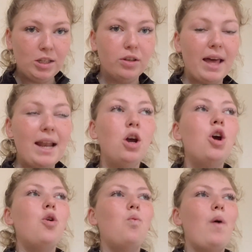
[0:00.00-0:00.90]
So then
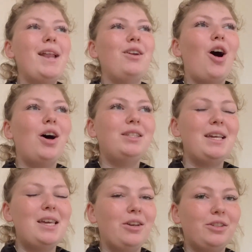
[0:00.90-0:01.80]
when our
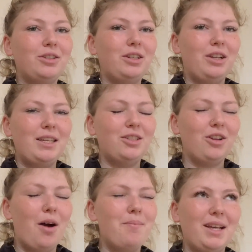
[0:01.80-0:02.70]
tiers could like
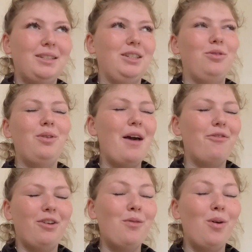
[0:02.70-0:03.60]
start mixing or
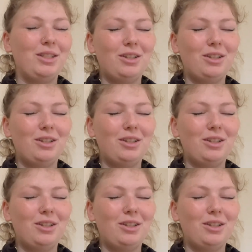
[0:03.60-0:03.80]
whatever it was,